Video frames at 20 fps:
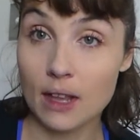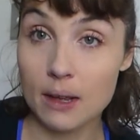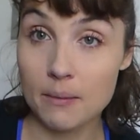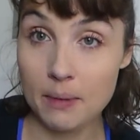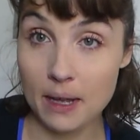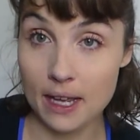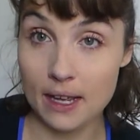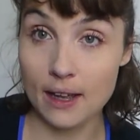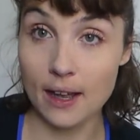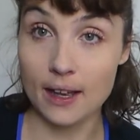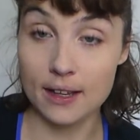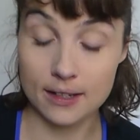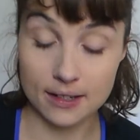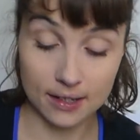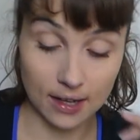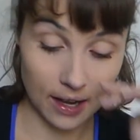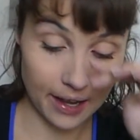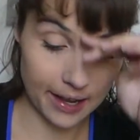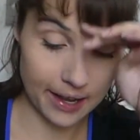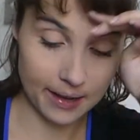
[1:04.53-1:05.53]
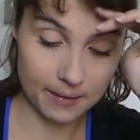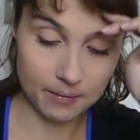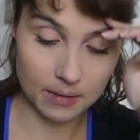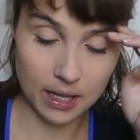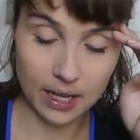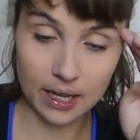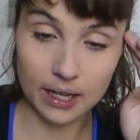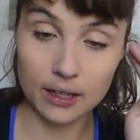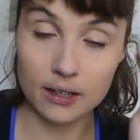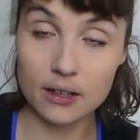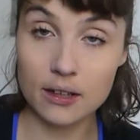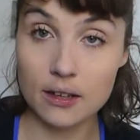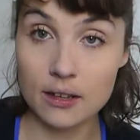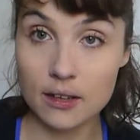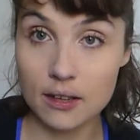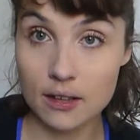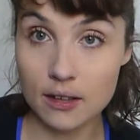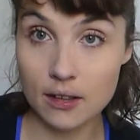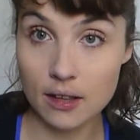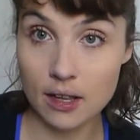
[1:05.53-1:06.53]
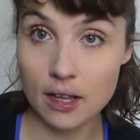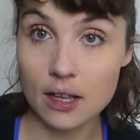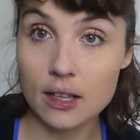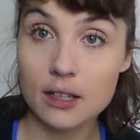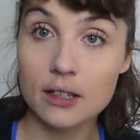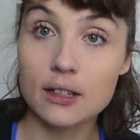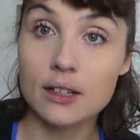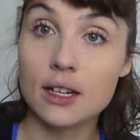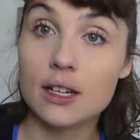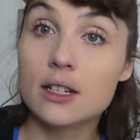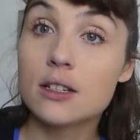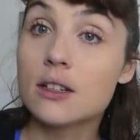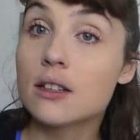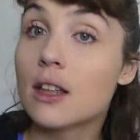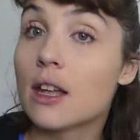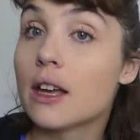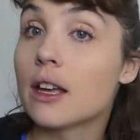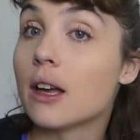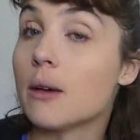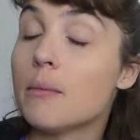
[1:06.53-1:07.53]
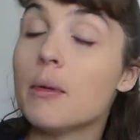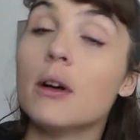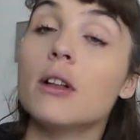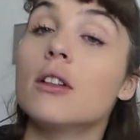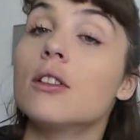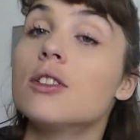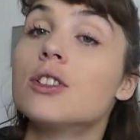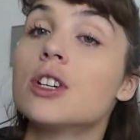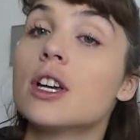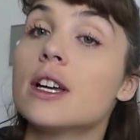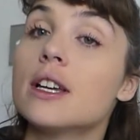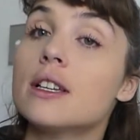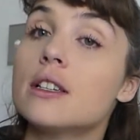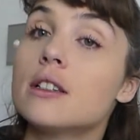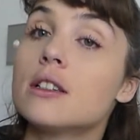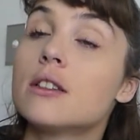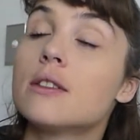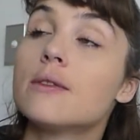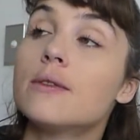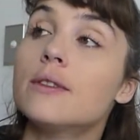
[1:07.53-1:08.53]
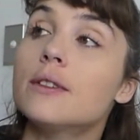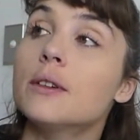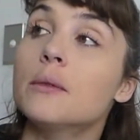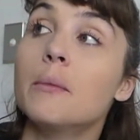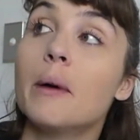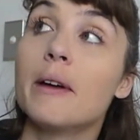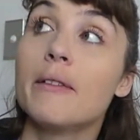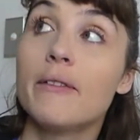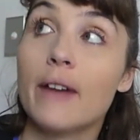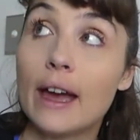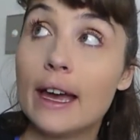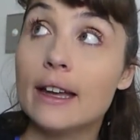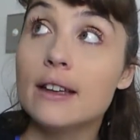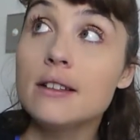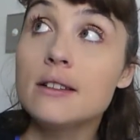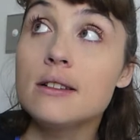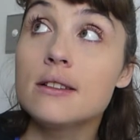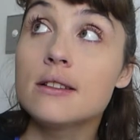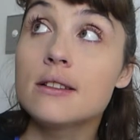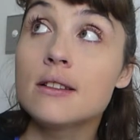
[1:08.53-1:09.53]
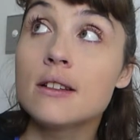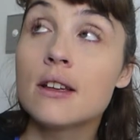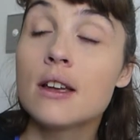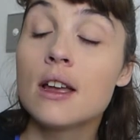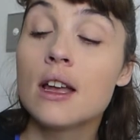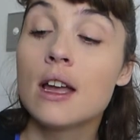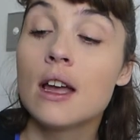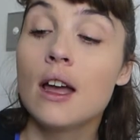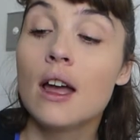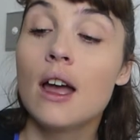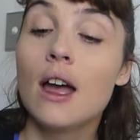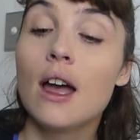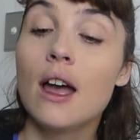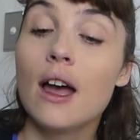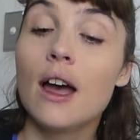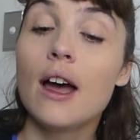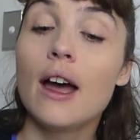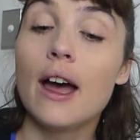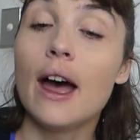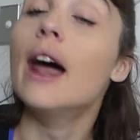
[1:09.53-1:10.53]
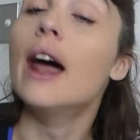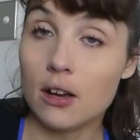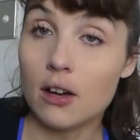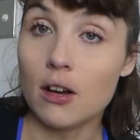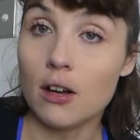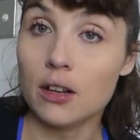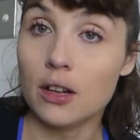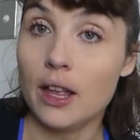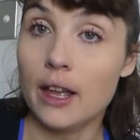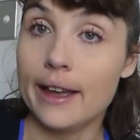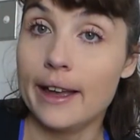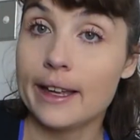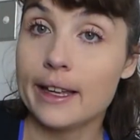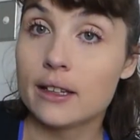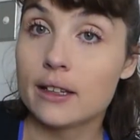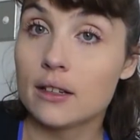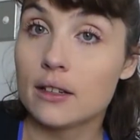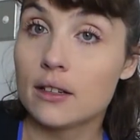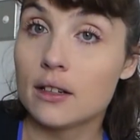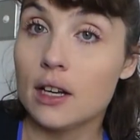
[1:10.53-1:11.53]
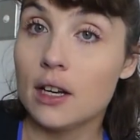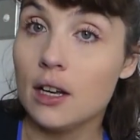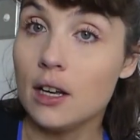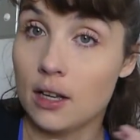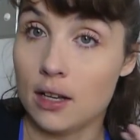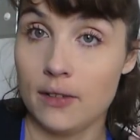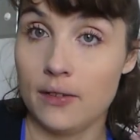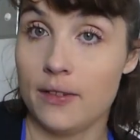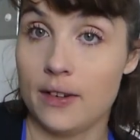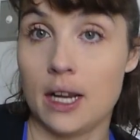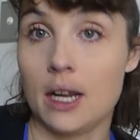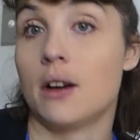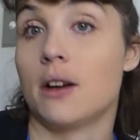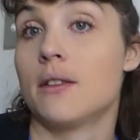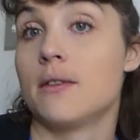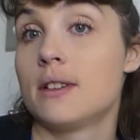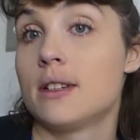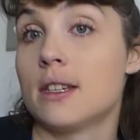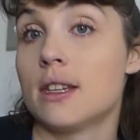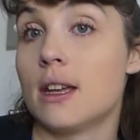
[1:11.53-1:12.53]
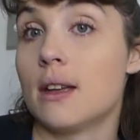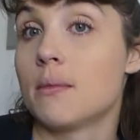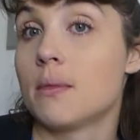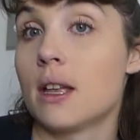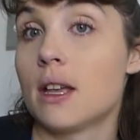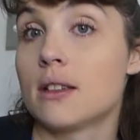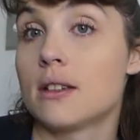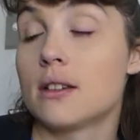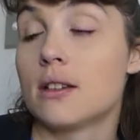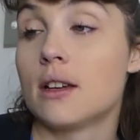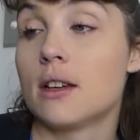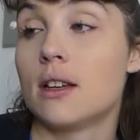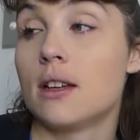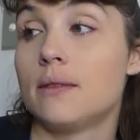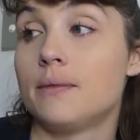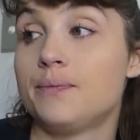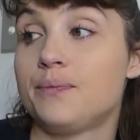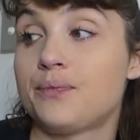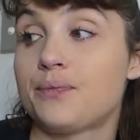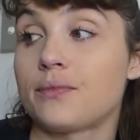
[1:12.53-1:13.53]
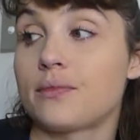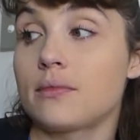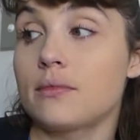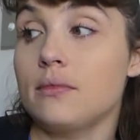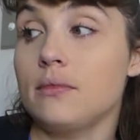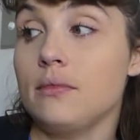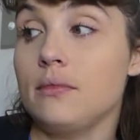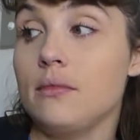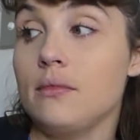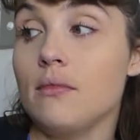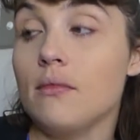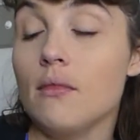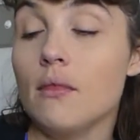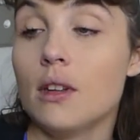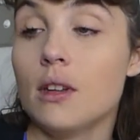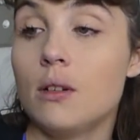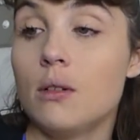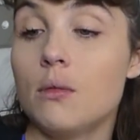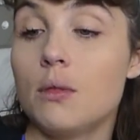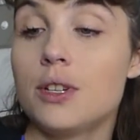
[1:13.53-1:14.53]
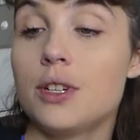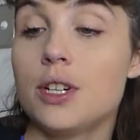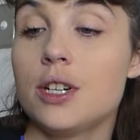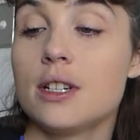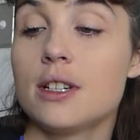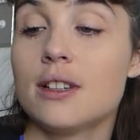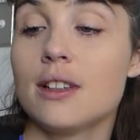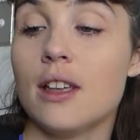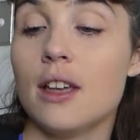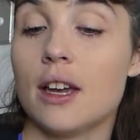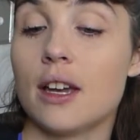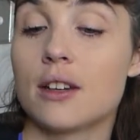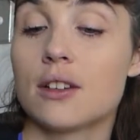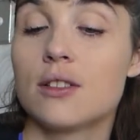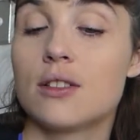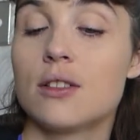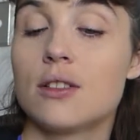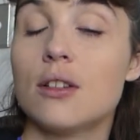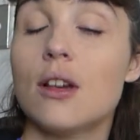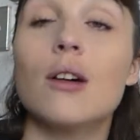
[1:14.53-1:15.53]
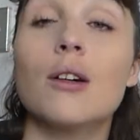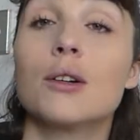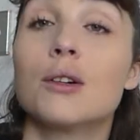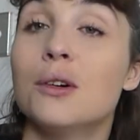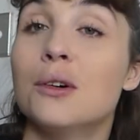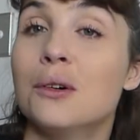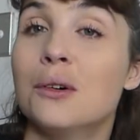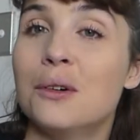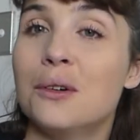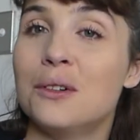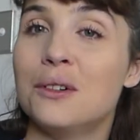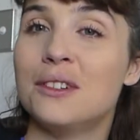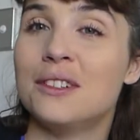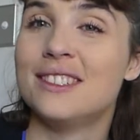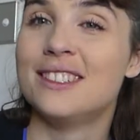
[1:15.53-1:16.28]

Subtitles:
P.S. I need to apologize for my face. I got half an hour of sleep last night, which is so cool.